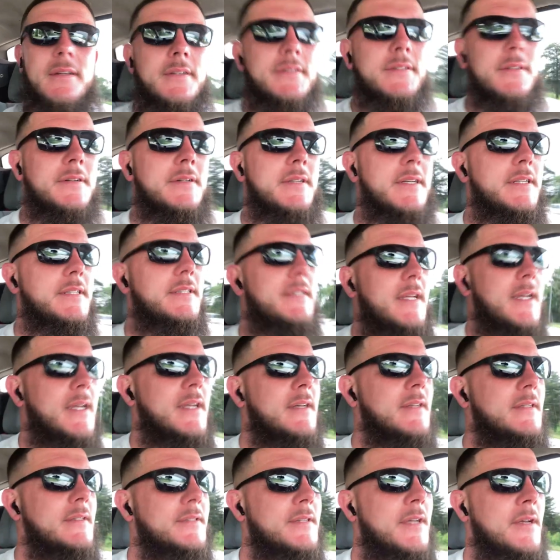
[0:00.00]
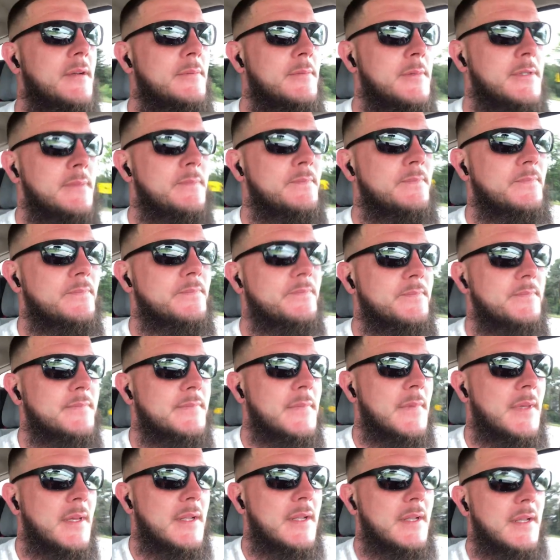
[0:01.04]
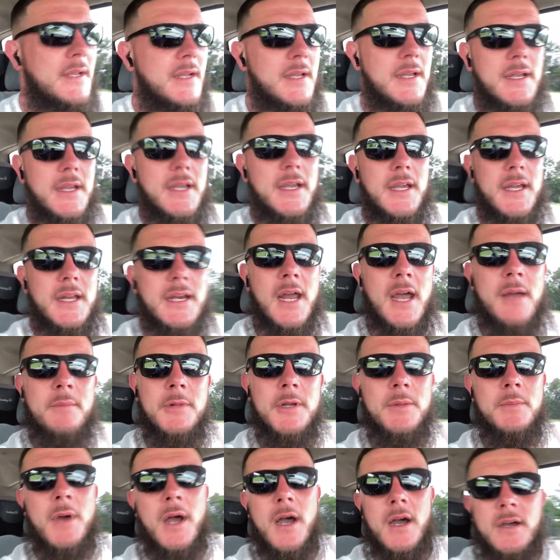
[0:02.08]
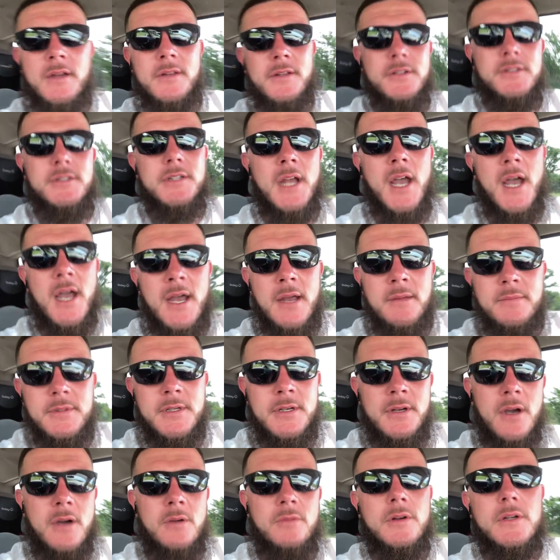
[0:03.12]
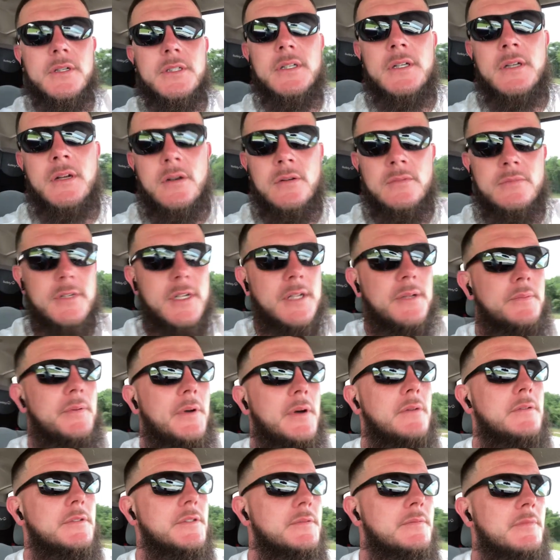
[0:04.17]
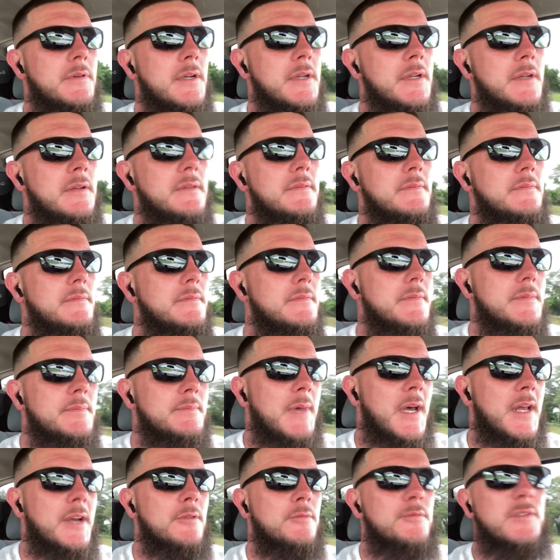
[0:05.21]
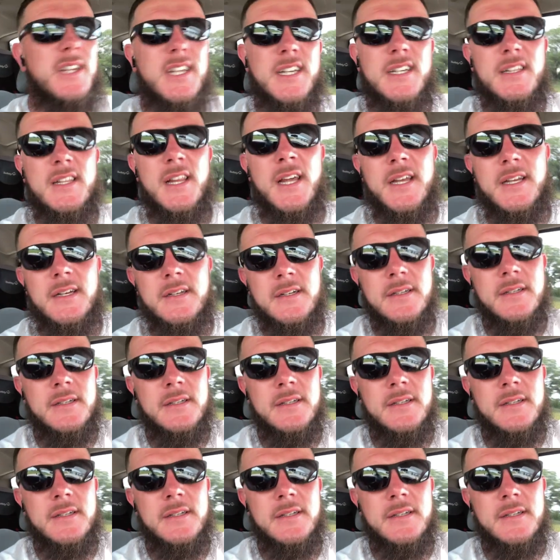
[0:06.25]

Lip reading: so he tells on me, and I'm at my other job. You know, I worked at Home Depot as well. About a week later,